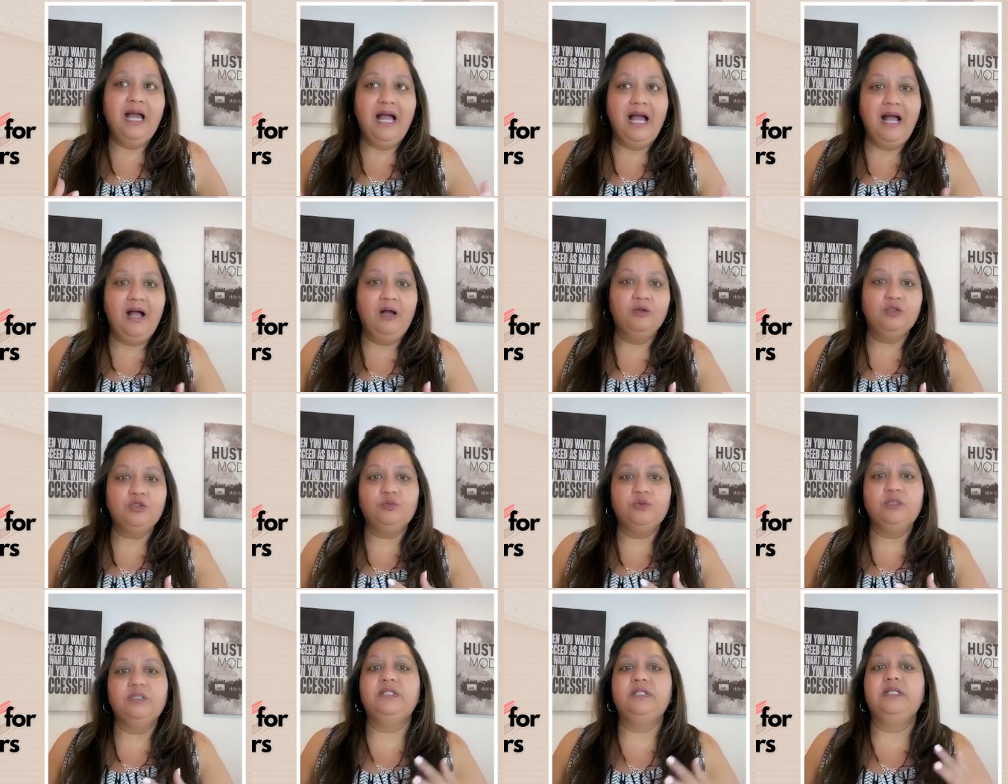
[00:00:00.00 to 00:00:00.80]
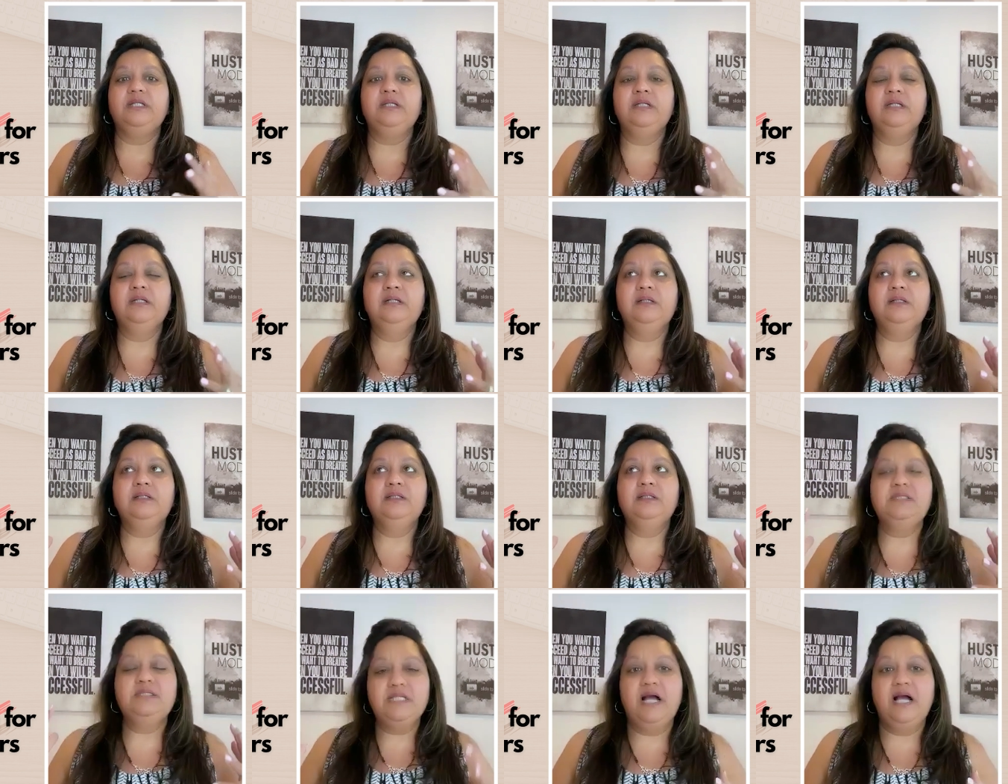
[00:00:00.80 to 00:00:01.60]
how to really
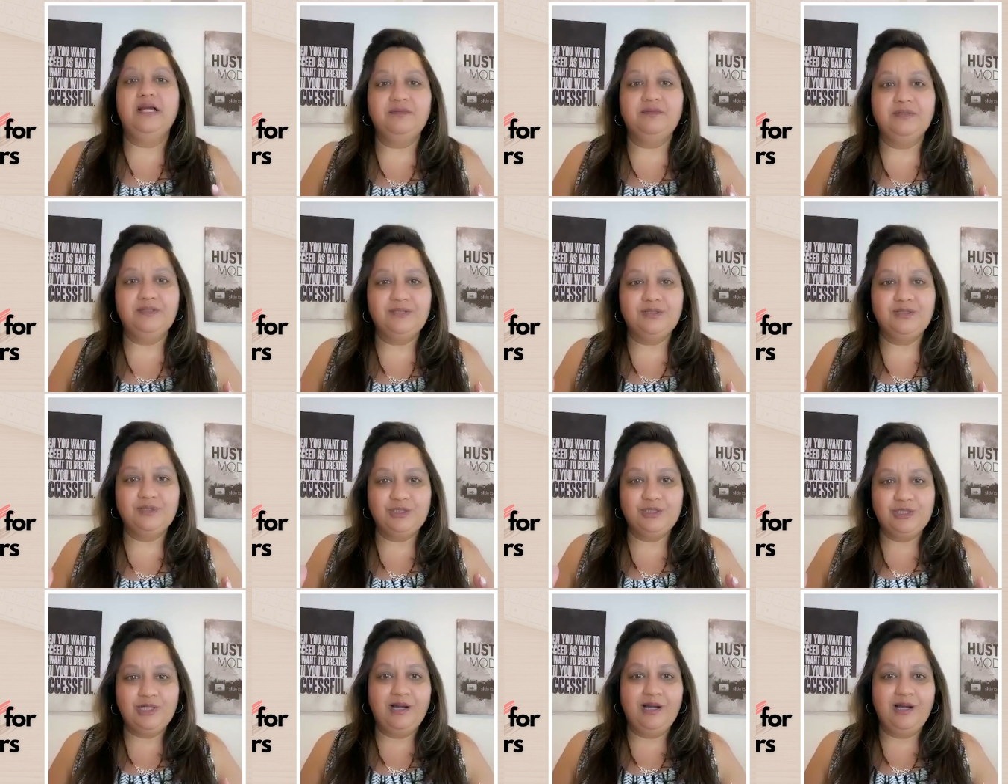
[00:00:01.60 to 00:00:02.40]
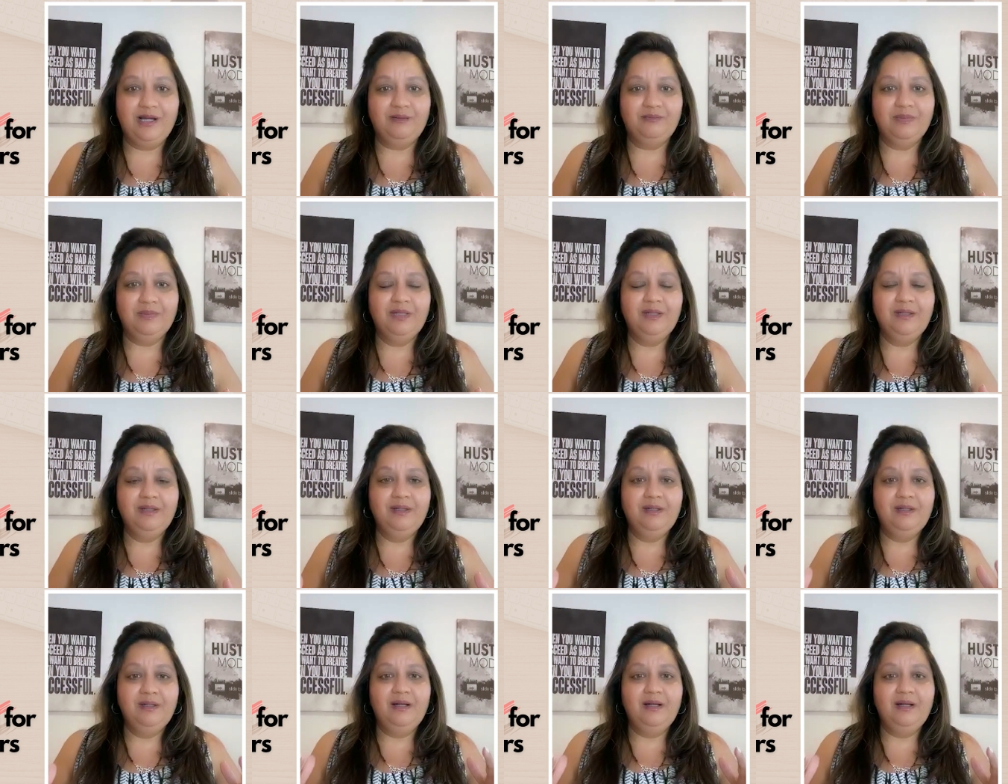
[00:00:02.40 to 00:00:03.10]
dive into Chime